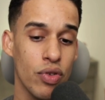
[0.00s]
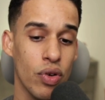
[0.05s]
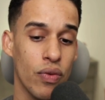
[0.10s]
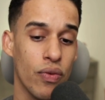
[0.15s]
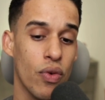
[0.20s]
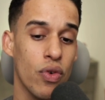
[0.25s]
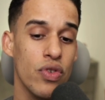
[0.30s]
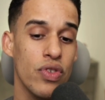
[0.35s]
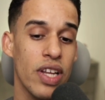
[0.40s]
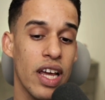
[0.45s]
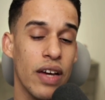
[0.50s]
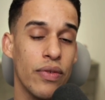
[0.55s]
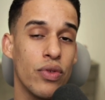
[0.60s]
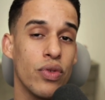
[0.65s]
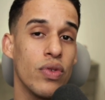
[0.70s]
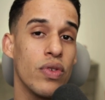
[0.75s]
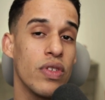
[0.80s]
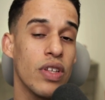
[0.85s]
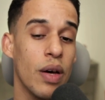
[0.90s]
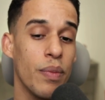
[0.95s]
So of course, they have
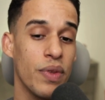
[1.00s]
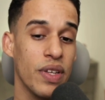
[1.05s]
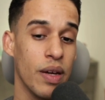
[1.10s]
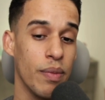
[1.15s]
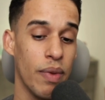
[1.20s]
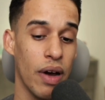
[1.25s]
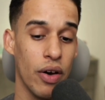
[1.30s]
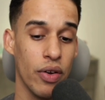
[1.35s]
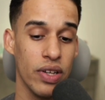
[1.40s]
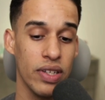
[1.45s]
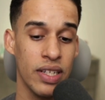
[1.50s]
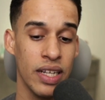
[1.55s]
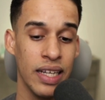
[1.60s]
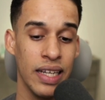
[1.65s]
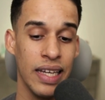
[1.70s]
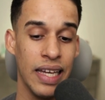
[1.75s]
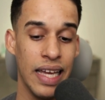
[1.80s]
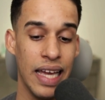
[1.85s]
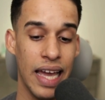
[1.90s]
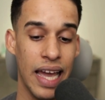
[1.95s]
to do something about it
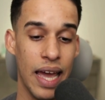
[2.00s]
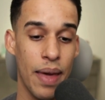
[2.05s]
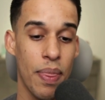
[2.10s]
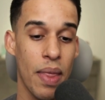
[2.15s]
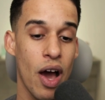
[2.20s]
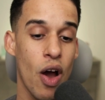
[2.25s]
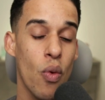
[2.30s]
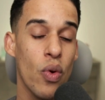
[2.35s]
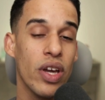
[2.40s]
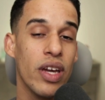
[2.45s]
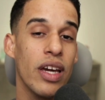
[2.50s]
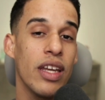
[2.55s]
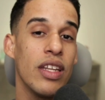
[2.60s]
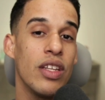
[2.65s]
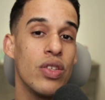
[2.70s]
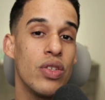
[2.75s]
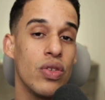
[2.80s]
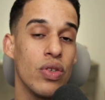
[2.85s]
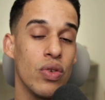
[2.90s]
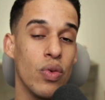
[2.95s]
and now we get
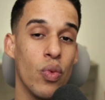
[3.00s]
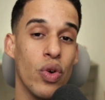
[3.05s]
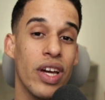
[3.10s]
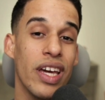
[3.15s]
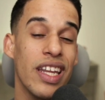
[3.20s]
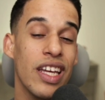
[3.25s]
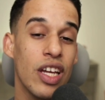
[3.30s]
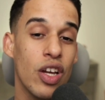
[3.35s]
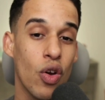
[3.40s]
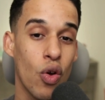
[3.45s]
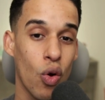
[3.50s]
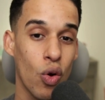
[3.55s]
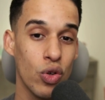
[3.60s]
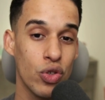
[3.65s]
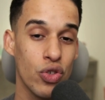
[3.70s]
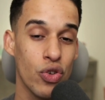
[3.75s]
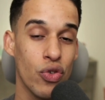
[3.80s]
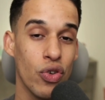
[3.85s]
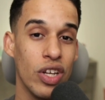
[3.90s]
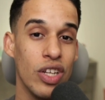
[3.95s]
into we're getting
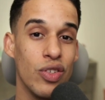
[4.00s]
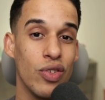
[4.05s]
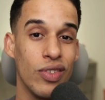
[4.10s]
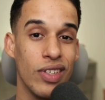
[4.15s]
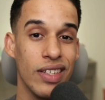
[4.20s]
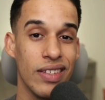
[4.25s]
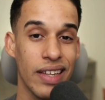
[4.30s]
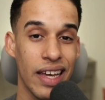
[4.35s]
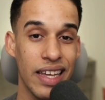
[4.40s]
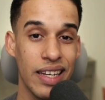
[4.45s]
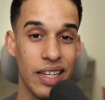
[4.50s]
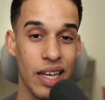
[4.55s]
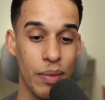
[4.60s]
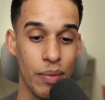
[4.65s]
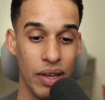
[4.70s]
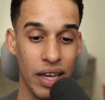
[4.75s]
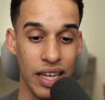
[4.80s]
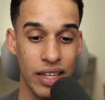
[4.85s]
closer into this end game.